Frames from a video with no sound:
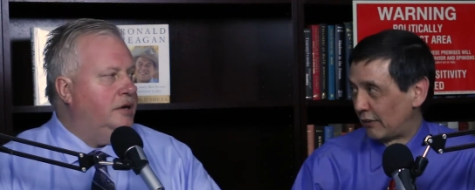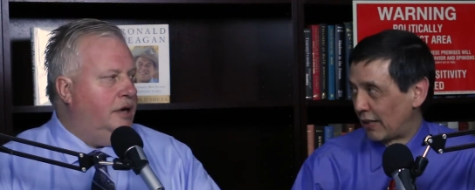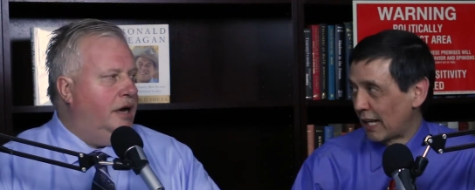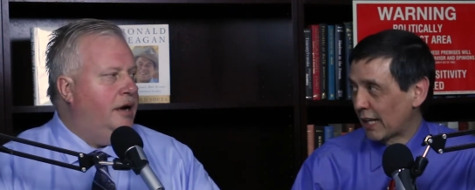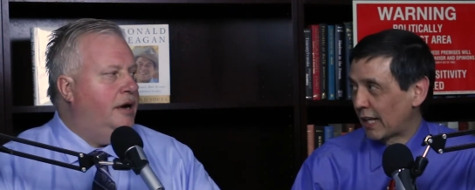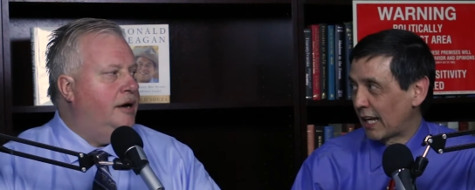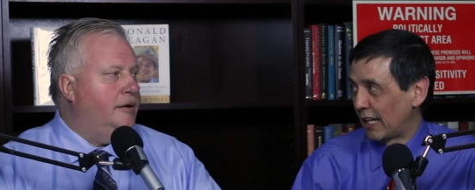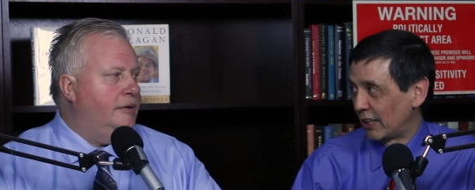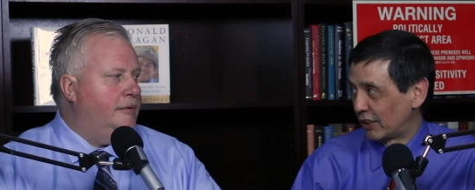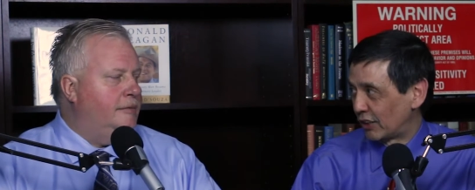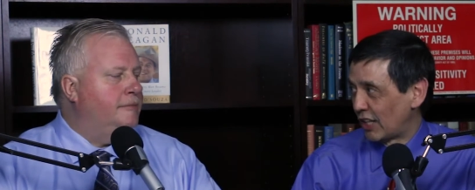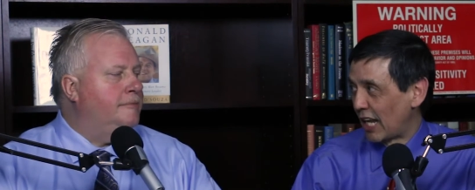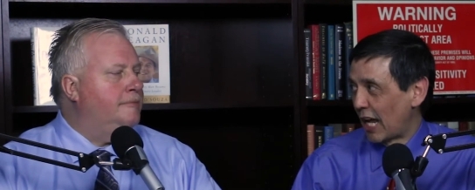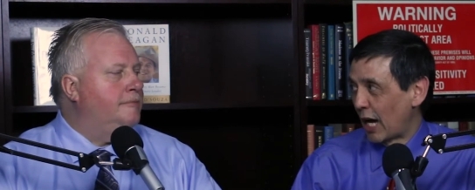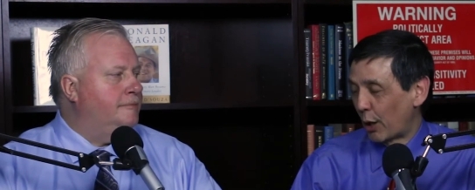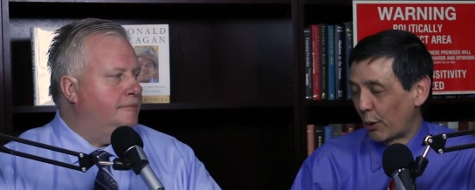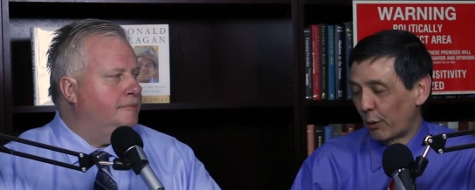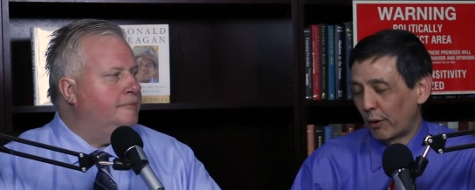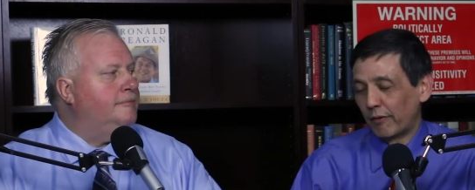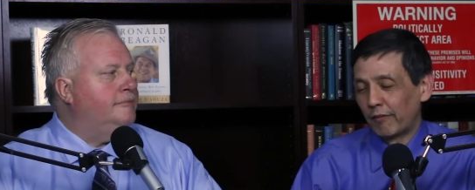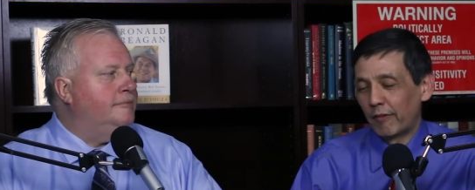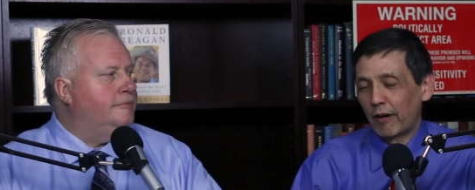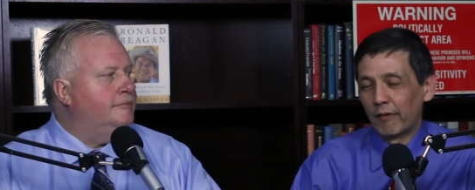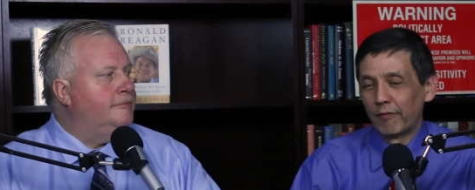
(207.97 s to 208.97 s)
Speaker 1: decades
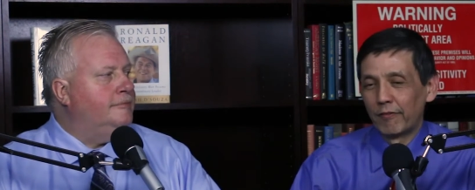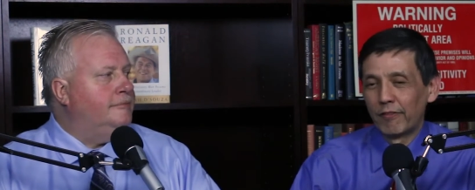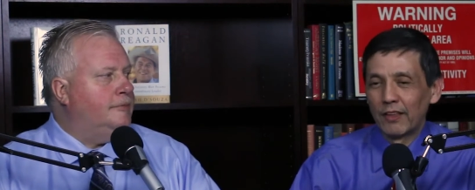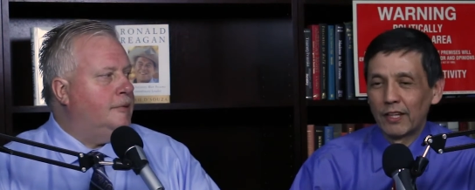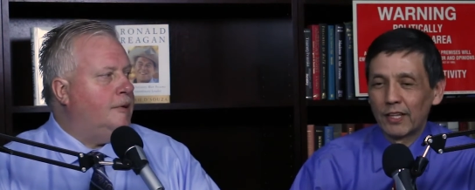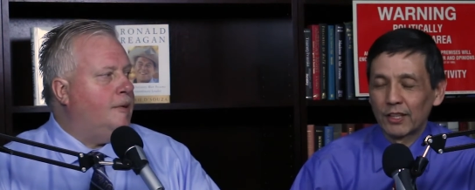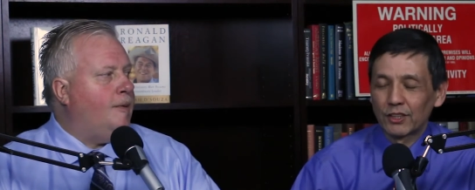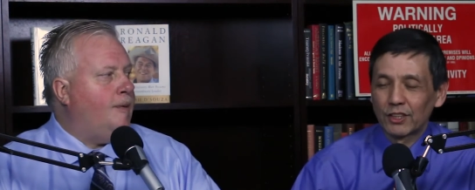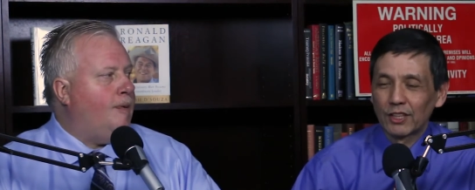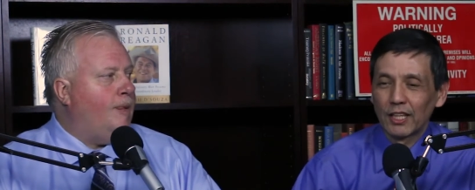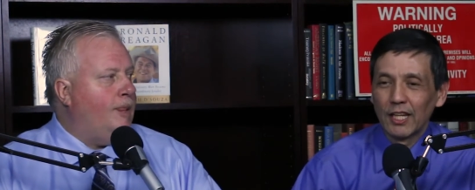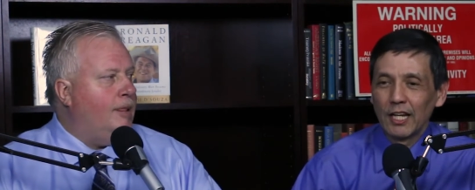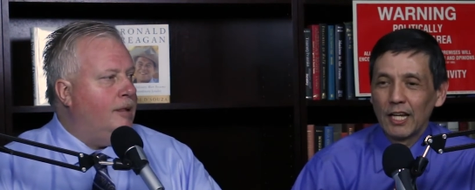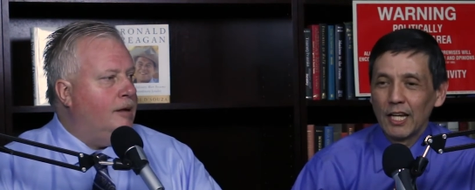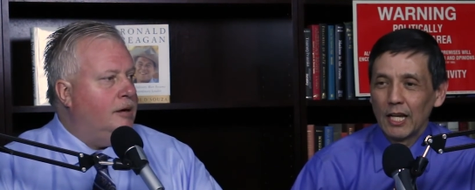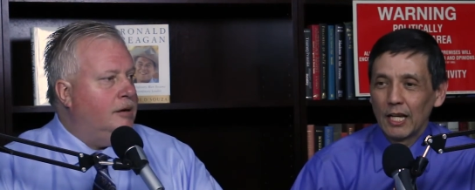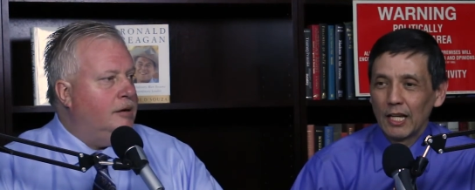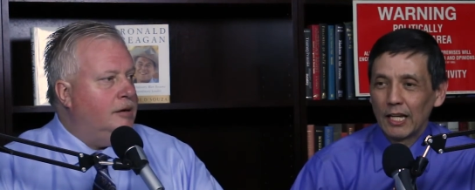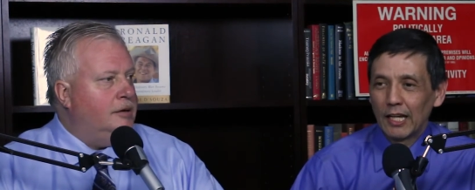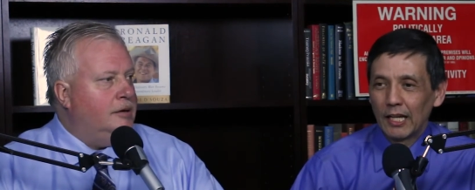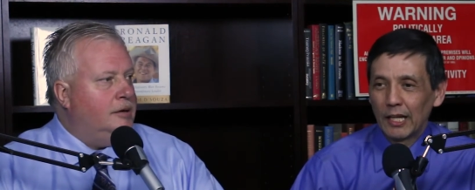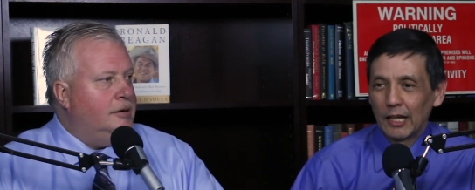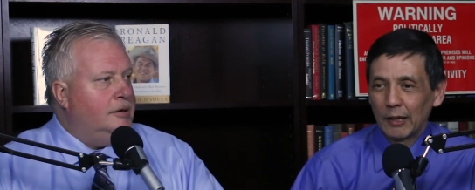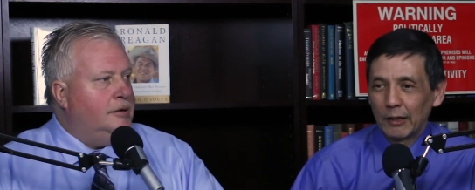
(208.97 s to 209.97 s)
now of this,
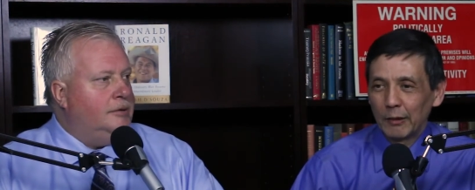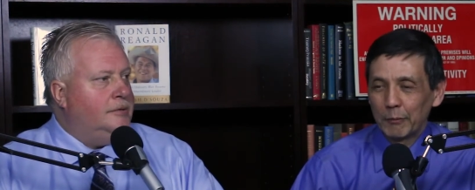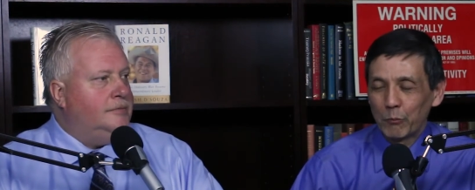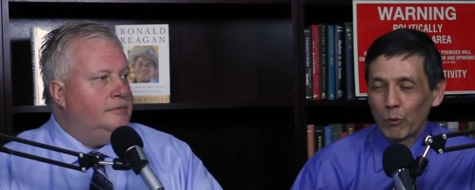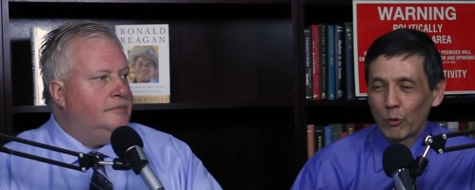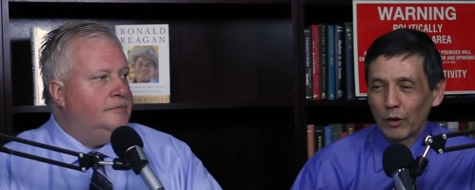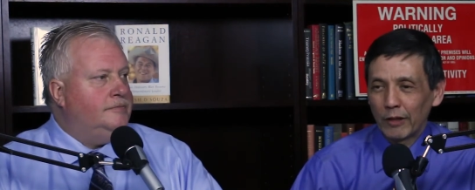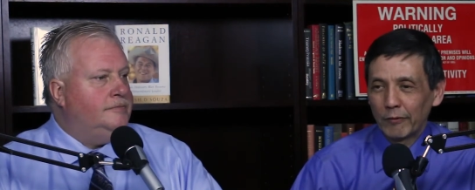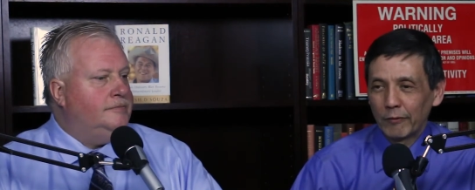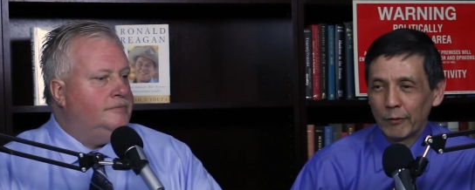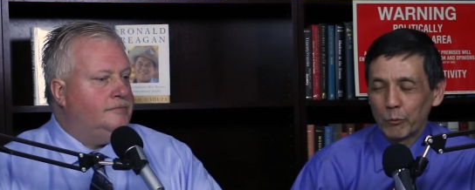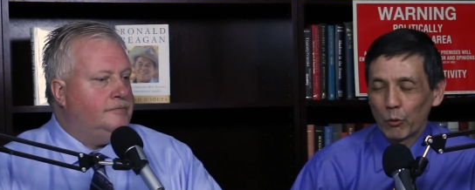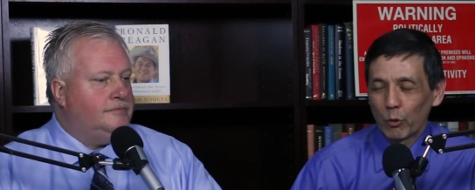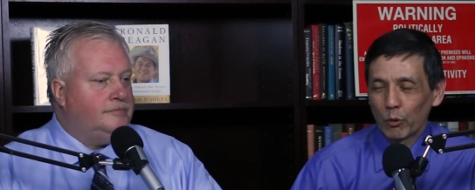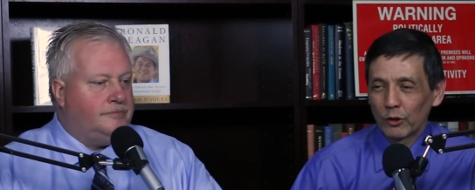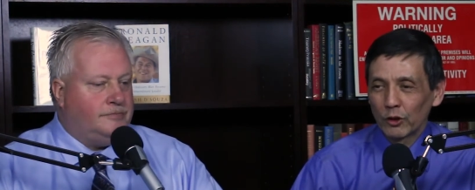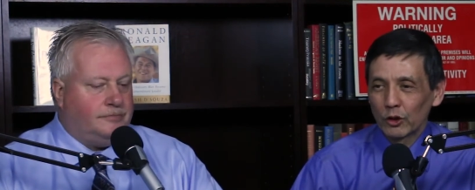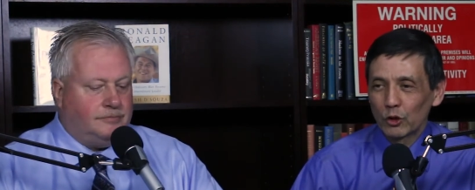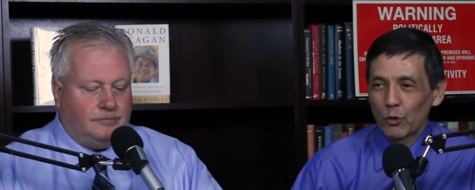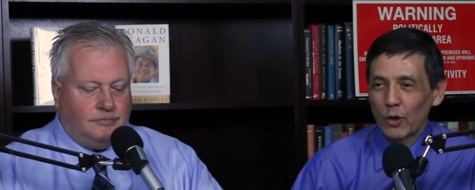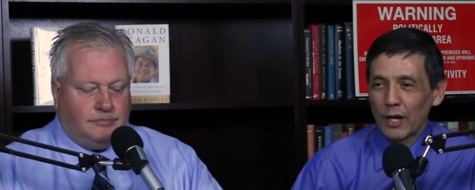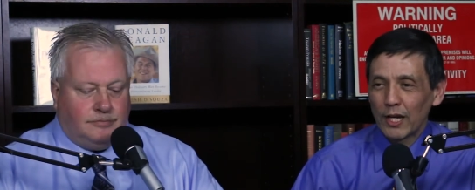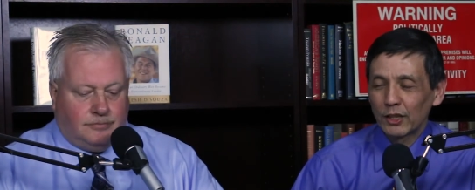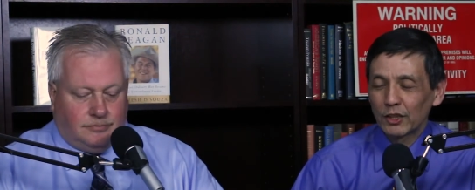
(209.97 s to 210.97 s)
even more
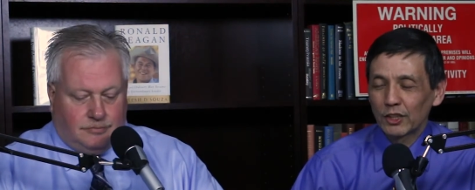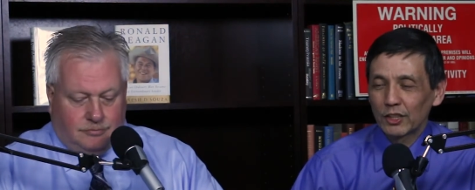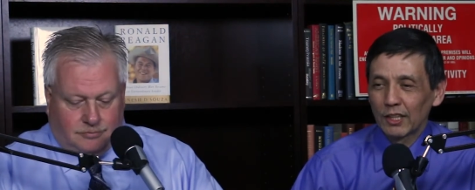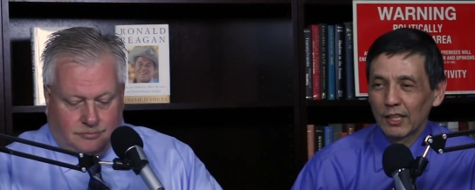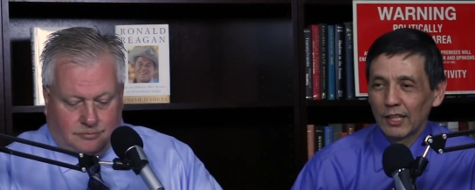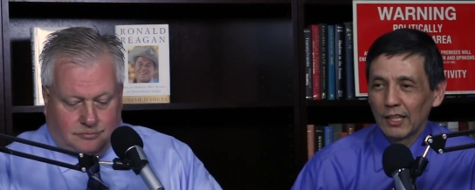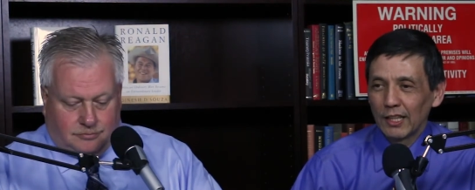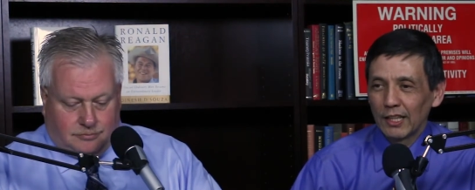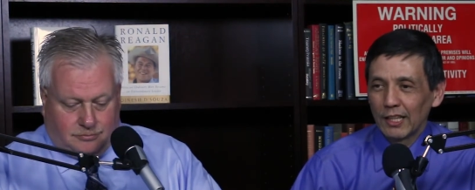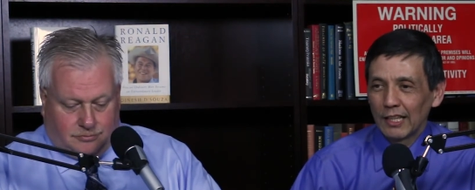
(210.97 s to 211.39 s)
entrenched.